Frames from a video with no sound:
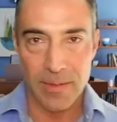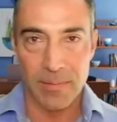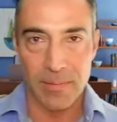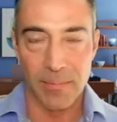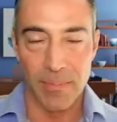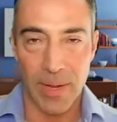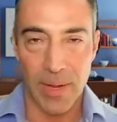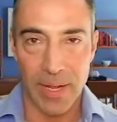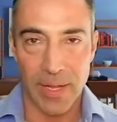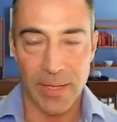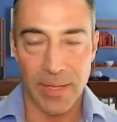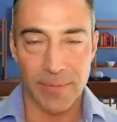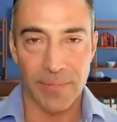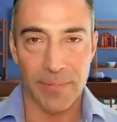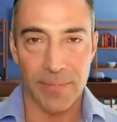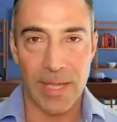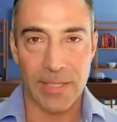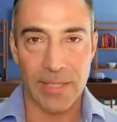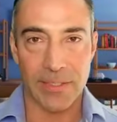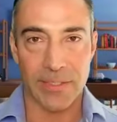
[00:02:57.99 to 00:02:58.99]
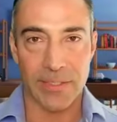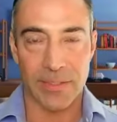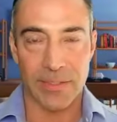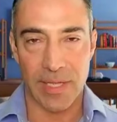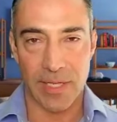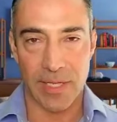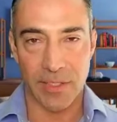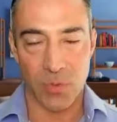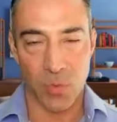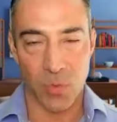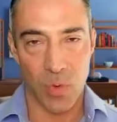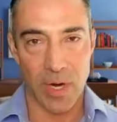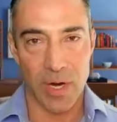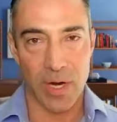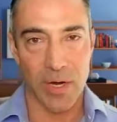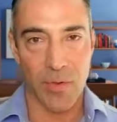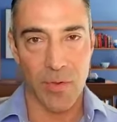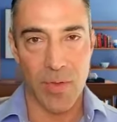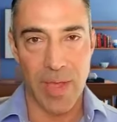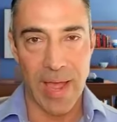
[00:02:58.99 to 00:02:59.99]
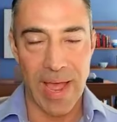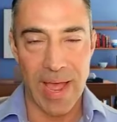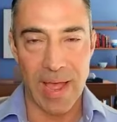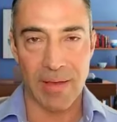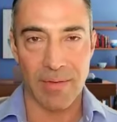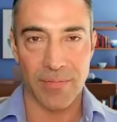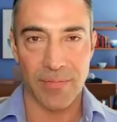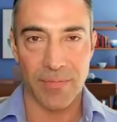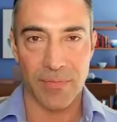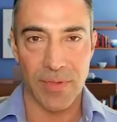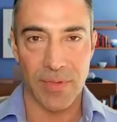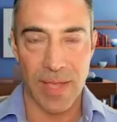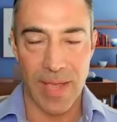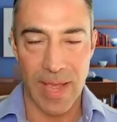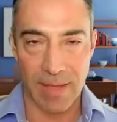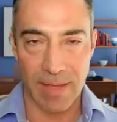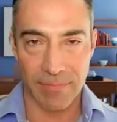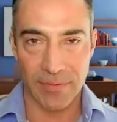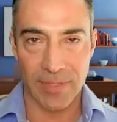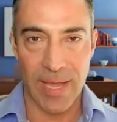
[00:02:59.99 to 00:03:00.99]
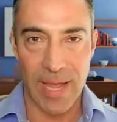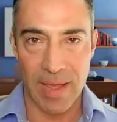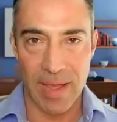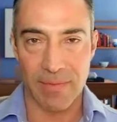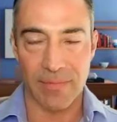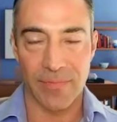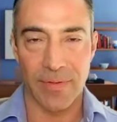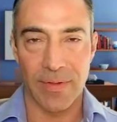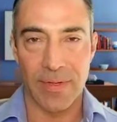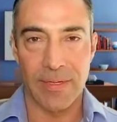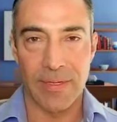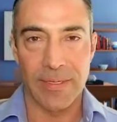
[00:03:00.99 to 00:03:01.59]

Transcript: but that's where you have to have,